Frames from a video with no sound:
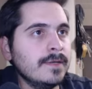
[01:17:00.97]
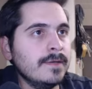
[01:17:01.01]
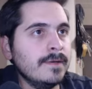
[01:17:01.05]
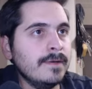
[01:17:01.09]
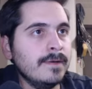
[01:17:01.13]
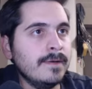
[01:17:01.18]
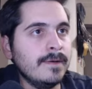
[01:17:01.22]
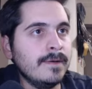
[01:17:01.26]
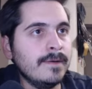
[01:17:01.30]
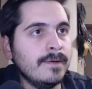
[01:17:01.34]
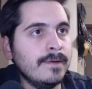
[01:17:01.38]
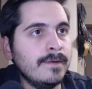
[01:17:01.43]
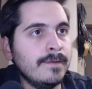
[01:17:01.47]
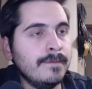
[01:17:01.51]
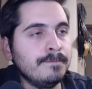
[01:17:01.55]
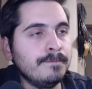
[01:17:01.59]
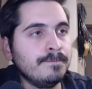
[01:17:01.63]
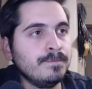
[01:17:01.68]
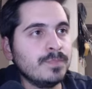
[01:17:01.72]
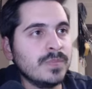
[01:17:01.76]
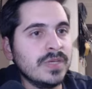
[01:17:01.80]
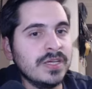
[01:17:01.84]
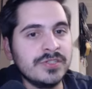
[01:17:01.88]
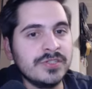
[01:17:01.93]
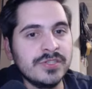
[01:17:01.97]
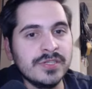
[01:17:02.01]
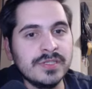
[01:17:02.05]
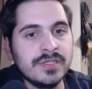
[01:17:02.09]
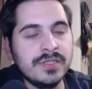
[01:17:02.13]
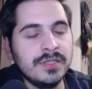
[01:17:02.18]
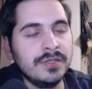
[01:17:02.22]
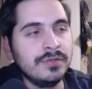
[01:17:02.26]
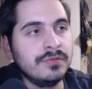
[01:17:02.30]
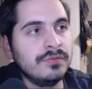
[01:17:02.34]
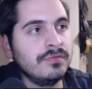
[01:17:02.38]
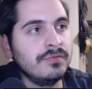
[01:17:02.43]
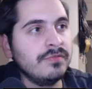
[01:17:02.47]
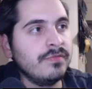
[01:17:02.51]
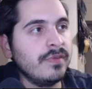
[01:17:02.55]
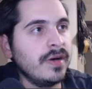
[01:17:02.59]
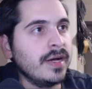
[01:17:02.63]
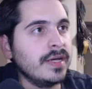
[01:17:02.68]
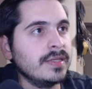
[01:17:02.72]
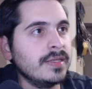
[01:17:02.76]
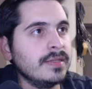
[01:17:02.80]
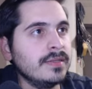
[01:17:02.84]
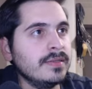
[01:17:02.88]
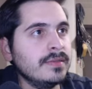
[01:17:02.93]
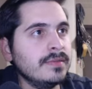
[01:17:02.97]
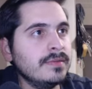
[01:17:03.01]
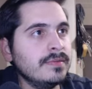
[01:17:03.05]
I just need to find.